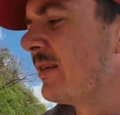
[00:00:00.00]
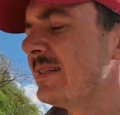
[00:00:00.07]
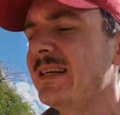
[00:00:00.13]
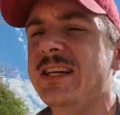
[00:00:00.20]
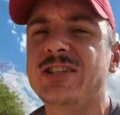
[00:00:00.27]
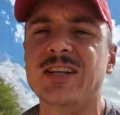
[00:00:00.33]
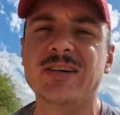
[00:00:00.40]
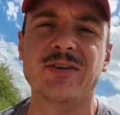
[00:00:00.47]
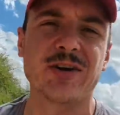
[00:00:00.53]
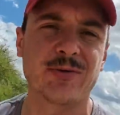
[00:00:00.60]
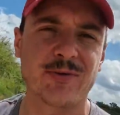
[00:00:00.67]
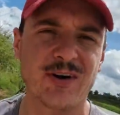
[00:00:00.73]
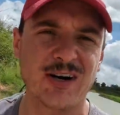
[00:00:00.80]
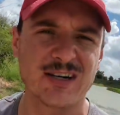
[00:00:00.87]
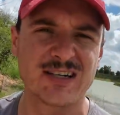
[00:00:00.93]
essentially on a
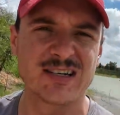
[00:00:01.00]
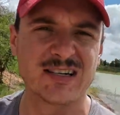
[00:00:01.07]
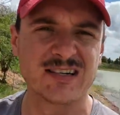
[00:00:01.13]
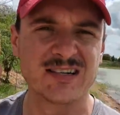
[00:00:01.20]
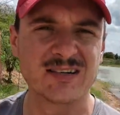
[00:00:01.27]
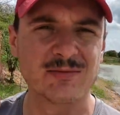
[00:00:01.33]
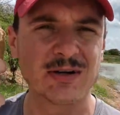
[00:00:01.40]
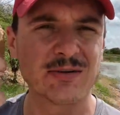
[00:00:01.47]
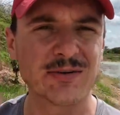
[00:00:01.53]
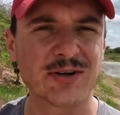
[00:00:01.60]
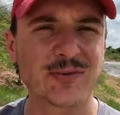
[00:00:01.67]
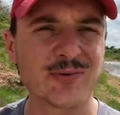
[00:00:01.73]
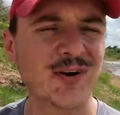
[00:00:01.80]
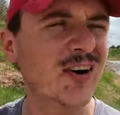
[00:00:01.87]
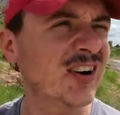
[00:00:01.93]
rock? We're on
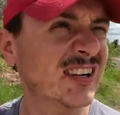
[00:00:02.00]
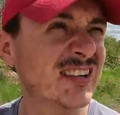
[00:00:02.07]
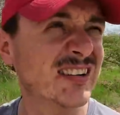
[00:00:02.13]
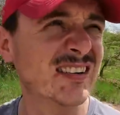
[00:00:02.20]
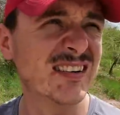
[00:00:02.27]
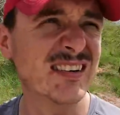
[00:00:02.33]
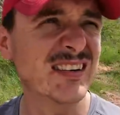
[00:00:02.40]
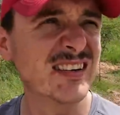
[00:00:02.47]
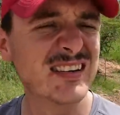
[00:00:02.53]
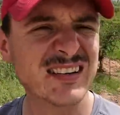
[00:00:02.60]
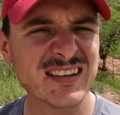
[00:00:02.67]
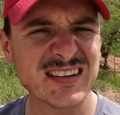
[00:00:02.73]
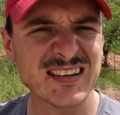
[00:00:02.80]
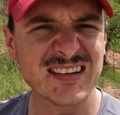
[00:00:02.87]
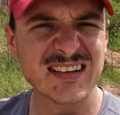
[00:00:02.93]
a rock
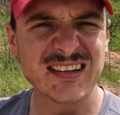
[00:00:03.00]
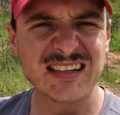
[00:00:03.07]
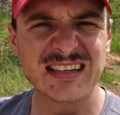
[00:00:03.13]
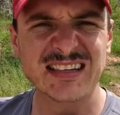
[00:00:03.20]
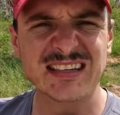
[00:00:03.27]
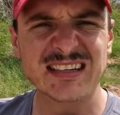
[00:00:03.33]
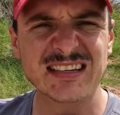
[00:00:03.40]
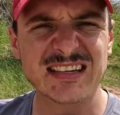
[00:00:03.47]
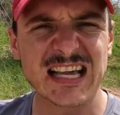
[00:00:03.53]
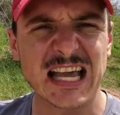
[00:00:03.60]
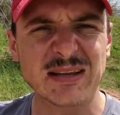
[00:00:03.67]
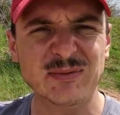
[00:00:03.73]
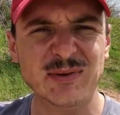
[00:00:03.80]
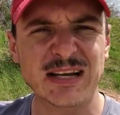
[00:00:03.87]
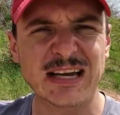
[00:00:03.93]

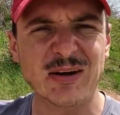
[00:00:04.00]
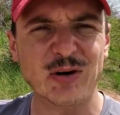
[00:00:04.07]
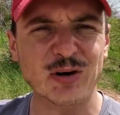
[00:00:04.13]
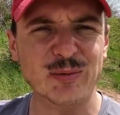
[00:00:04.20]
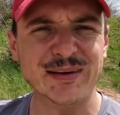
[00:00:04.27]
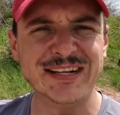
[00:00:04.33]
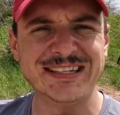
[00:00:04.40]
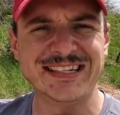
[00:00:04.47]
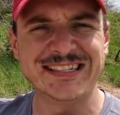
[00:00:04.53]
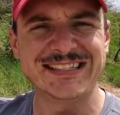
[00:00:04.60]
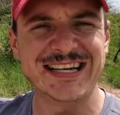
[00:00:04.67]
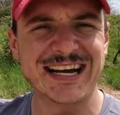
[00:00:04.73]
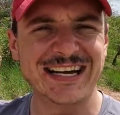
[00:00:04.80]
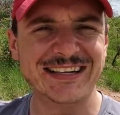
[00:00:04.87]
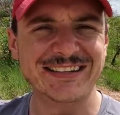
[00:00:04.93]
and we're orbiting the
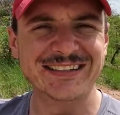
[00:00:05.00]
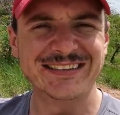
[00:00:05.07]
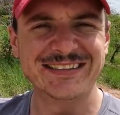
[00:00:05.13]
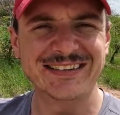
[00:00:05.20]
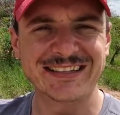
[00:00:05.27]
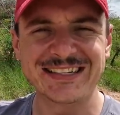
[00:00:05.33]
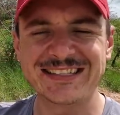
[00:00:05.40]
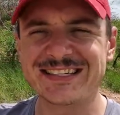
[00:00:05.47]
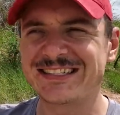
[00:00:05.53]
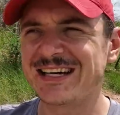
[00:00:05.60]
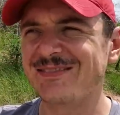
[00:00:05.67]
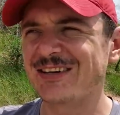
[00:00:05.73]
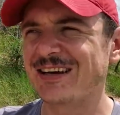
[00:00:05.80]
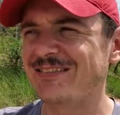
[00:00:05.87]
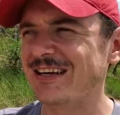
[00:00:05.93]
sun. Like, this is
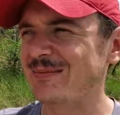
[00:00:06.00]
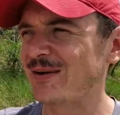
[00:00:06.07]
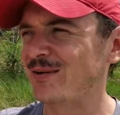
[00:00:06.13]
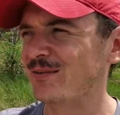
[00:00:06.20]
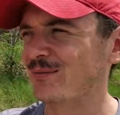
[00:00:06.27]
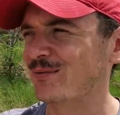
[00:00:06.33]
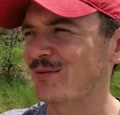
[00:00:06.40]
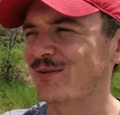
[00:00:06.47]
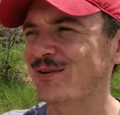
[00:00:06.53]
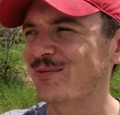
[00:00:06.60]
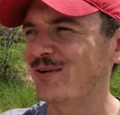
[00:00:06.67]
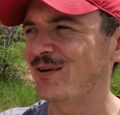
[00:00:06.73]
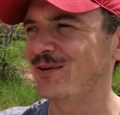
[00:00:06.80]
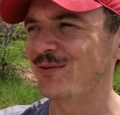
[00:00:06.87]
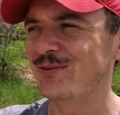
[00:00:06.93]
something I think about often. We're on a
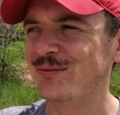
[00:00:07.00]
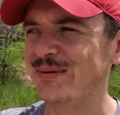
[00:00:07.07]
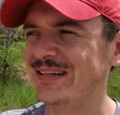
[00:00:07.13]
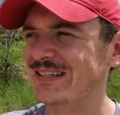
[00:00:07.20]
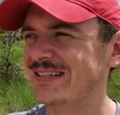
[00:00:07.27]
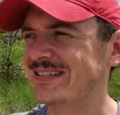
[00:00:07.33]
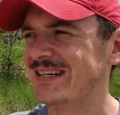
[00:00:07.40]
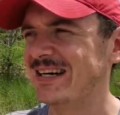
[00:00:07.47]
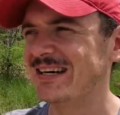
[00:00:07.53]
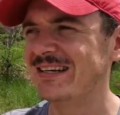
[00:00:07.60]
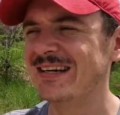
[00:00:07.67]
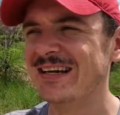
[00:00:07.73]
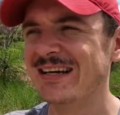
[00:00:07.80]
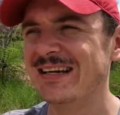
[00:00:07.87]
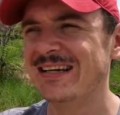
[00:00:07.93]
rock orbiting the sun.
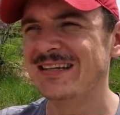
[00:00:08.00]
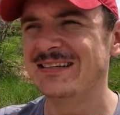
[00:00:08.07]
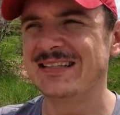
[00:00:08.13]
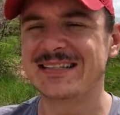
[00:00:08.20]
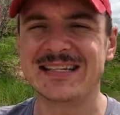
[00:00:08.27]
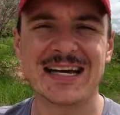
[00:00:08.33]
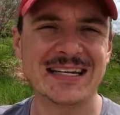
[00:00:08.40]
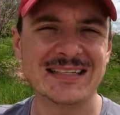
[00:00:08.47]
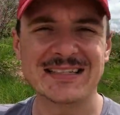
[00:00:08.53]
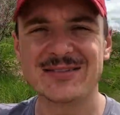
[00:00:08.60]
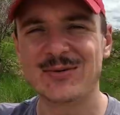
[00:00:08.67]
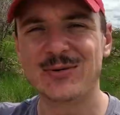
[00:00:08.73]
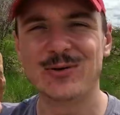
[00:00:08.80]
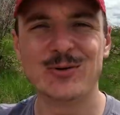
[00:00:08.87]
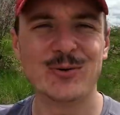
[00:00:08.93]
The sun's
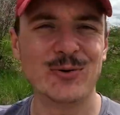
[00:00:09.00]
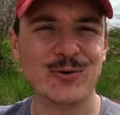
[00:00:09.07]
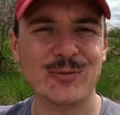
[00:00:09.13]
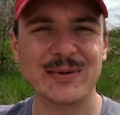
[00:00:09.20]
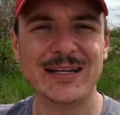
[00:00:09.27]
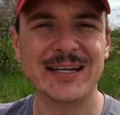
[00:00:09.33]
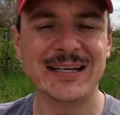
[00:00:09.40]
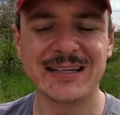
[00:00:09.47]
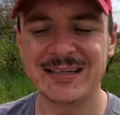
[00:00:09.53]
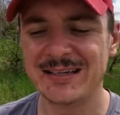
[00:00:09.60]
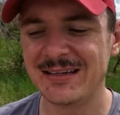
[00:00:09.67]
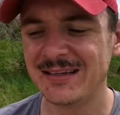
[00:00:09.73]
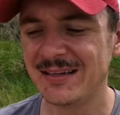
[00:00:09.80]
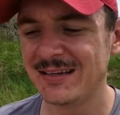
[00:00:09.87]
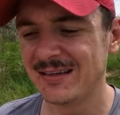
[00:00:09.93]
orbiting,
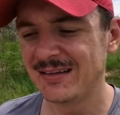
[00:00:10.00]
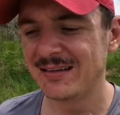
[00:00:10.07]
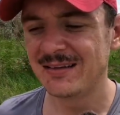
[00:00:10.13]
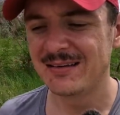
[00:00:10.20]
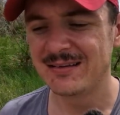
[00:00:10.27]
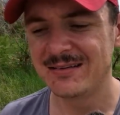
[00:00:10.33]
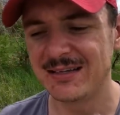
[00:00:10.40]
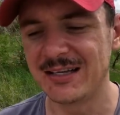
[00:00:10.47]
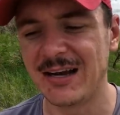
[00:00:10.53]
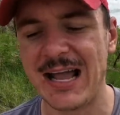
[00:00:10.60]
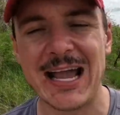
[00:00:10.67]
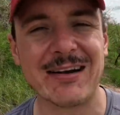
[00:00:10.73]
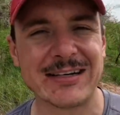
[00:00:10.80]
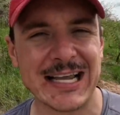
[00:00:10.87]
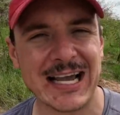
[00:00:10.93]

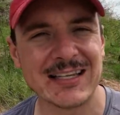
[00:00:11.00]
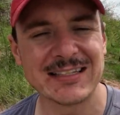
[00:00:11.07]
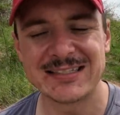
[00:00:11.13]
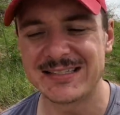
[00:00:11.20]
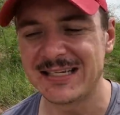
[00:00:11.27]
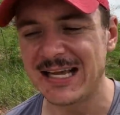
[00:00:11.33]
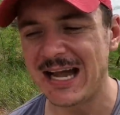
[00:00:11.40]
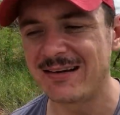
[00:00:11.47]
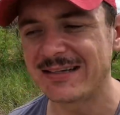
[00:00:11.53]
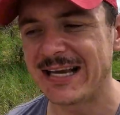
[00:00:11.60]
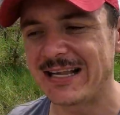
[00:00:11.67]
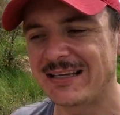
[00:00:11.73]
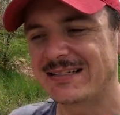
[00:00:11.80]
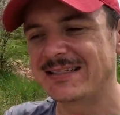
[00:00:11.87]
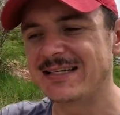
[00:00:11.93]
our galaxy. Our
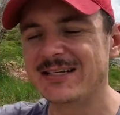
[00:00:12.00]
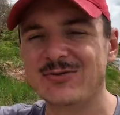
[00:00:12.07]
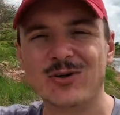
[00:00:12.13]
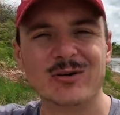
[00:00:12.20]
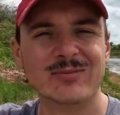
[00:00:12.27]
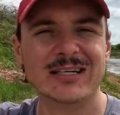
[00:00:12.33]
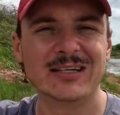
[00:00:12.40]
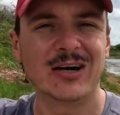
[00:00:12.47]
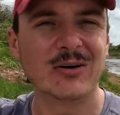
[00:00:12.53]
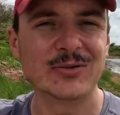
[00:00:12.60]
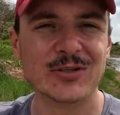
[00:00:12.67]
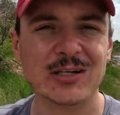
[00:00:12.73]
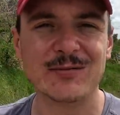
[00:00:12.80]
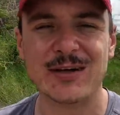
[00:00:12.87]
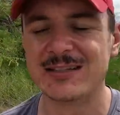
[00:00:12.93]
galaxy is orbiting the whole
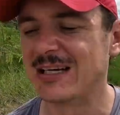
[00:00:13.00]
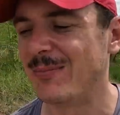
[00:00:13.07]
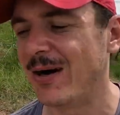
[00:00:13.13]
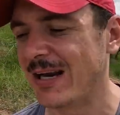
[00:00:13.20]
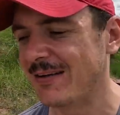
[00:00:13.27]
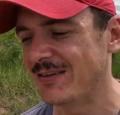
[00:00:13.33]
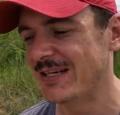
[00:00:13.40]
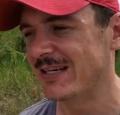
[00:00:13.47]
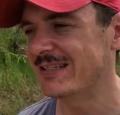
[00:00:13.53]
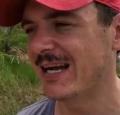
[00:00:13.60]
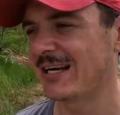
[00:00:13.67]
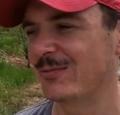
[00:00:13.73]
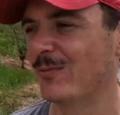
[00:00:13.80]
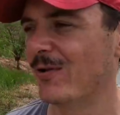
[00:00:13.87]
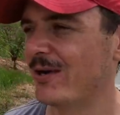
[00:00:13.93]
universe. I might have the
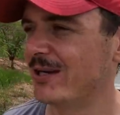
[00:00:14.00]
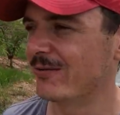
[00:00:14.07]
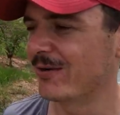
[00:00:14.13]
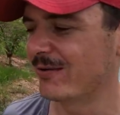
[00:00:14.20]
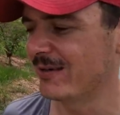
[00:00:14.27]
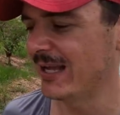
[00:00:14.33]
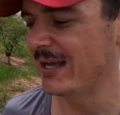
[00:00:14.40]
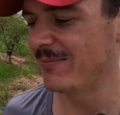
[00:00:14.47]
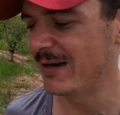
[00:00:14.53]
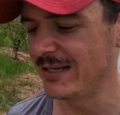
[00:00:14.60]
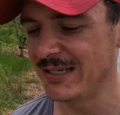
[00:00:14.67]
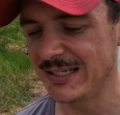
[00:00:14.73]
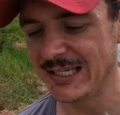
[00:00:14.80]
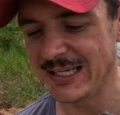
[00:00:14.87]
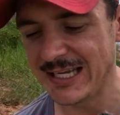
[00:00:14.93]
exact wording wrong there, but
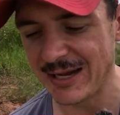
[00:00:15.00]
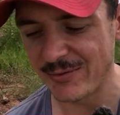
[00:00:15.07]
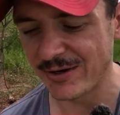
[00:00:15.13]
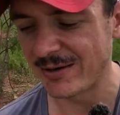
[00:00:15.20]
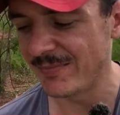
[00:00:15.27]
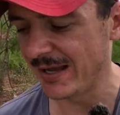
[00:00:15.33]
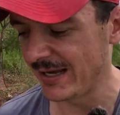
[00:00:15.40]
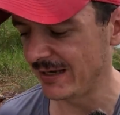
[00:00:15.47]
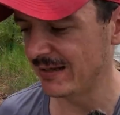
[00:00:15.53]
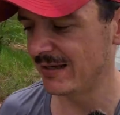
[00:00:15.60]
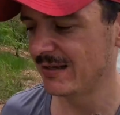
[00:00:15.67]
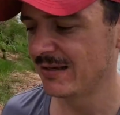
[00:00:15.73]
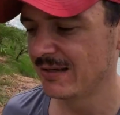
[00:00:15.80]
you get what I mean.